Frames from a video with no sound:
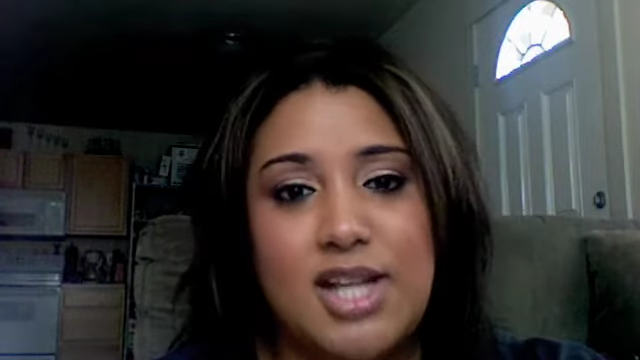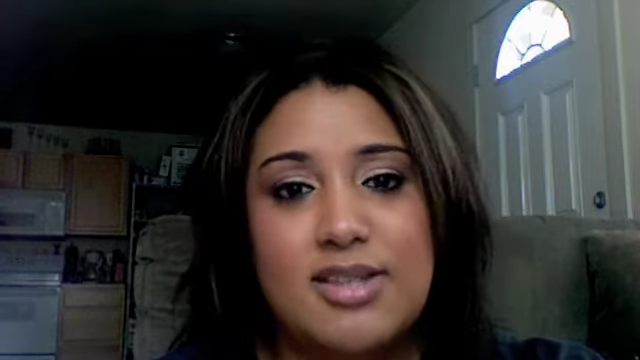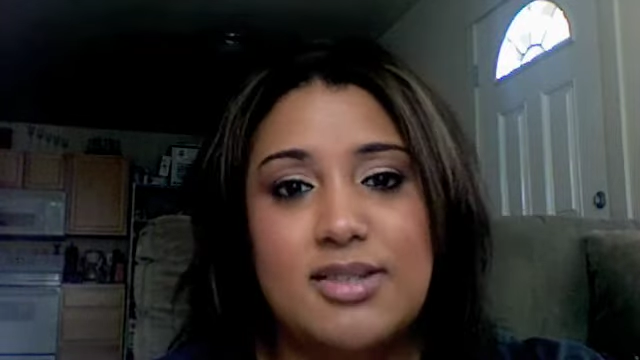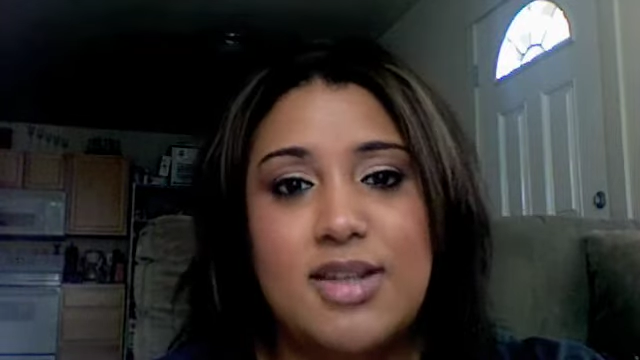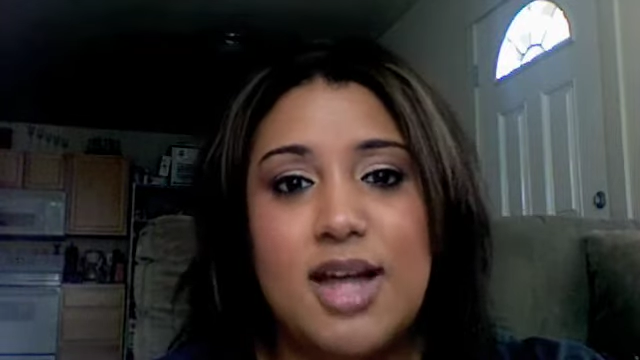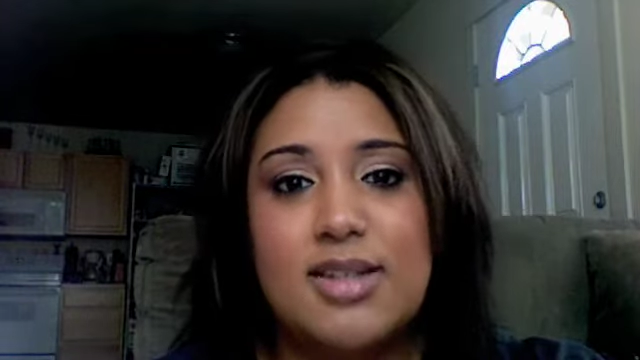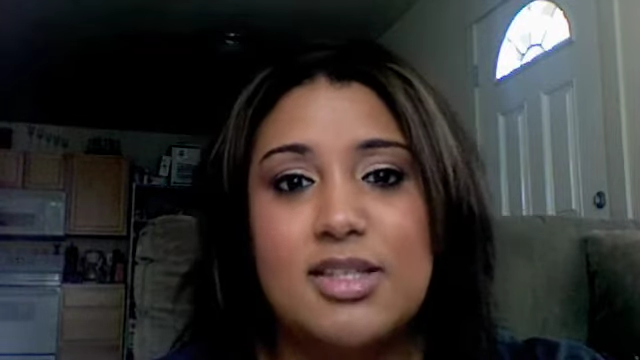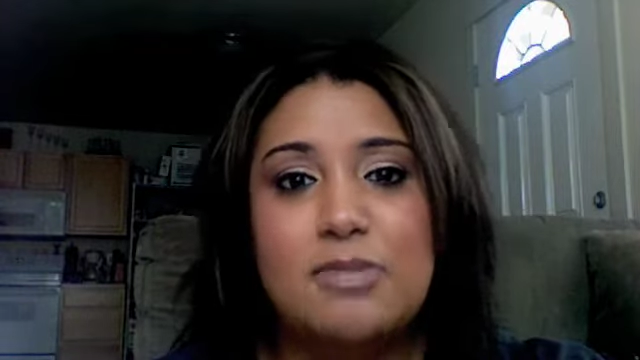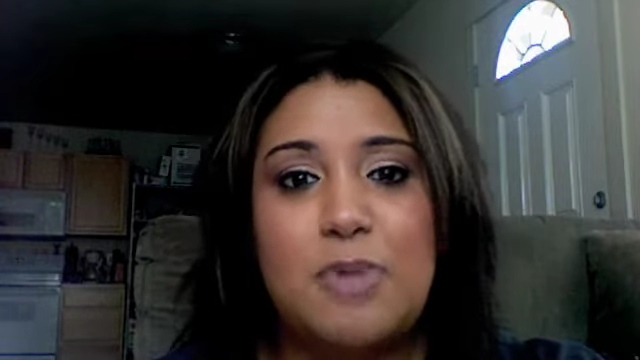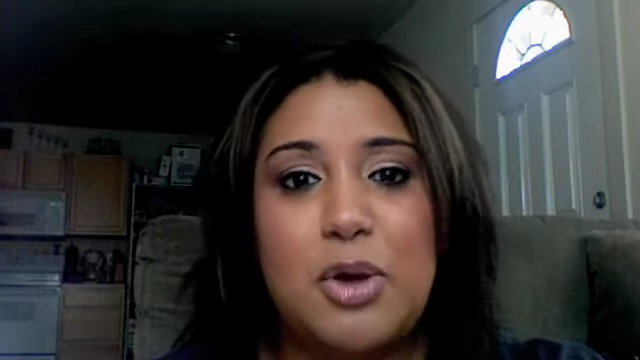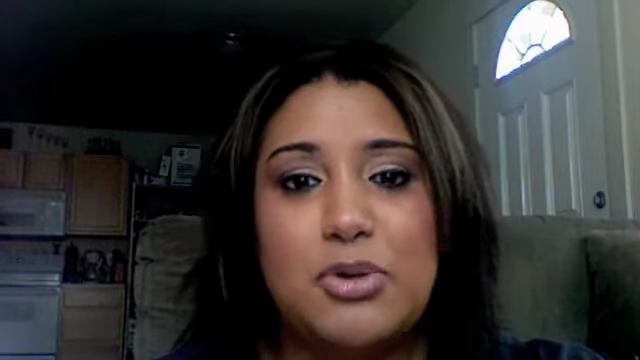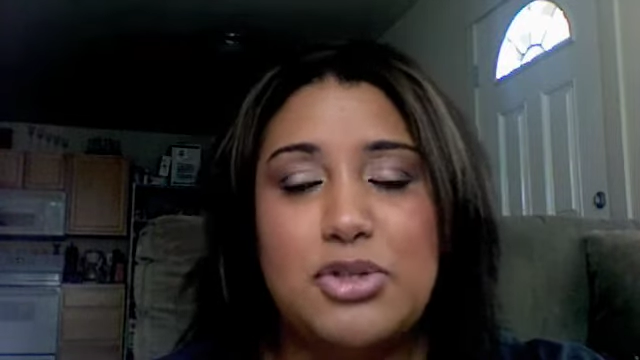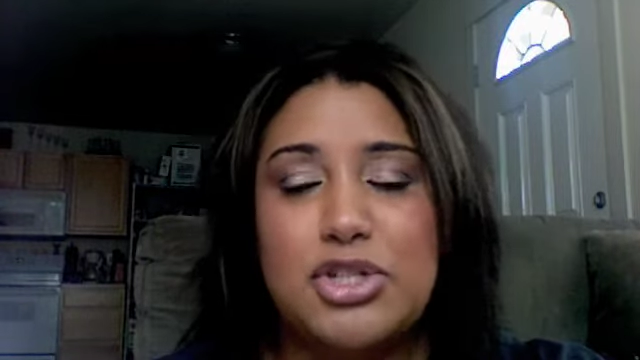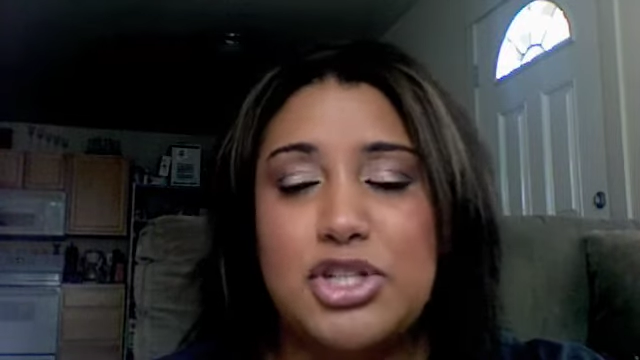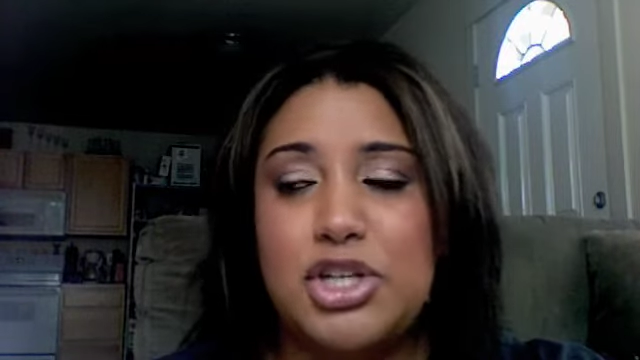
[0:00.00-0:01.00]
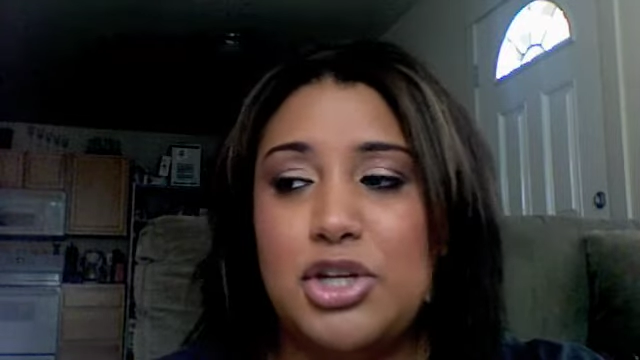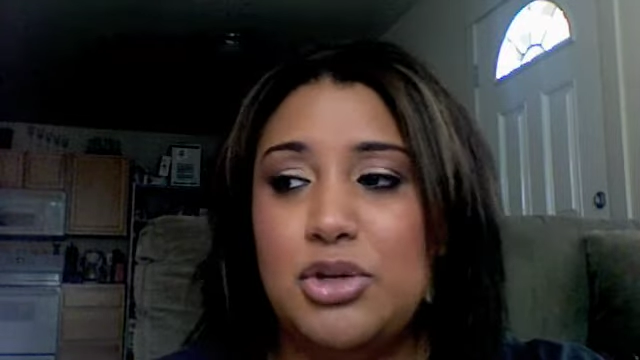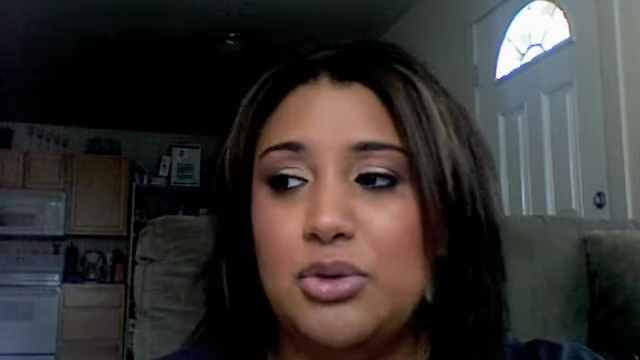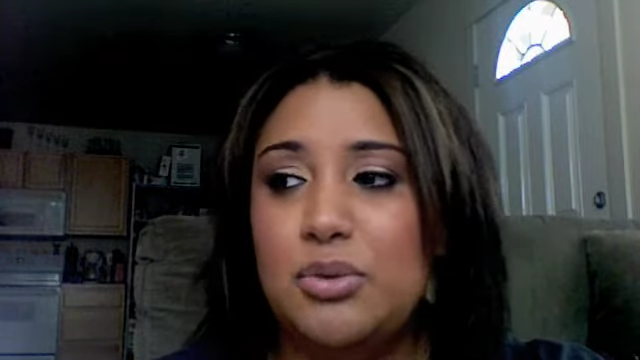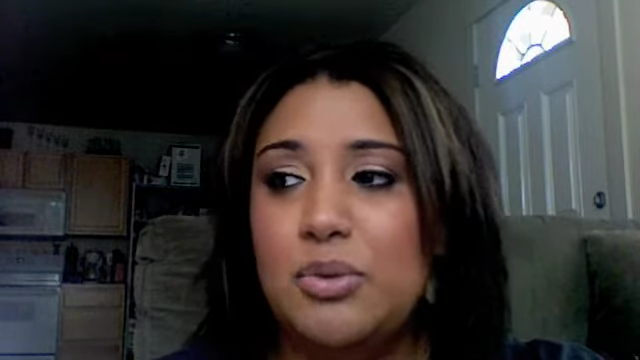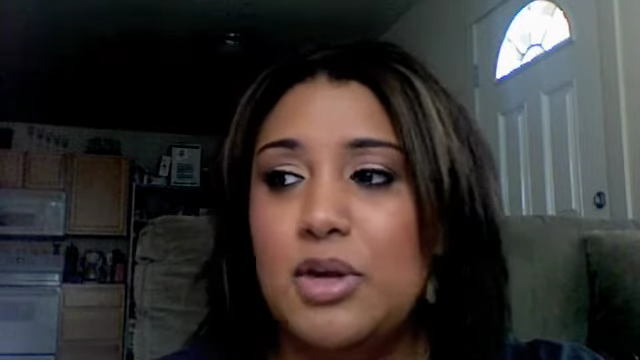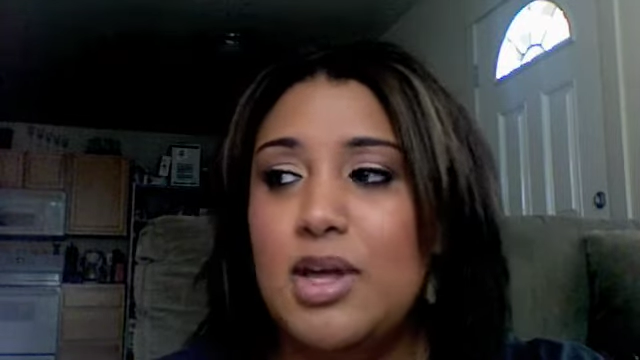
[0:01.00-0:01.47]
It's not supposed
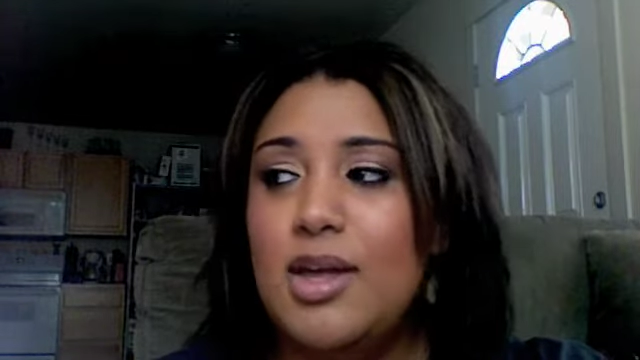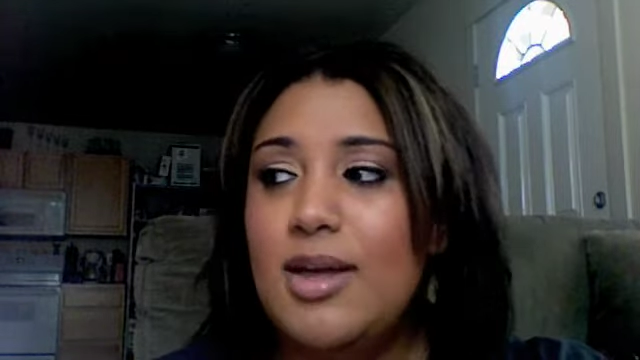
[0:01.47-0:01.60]
to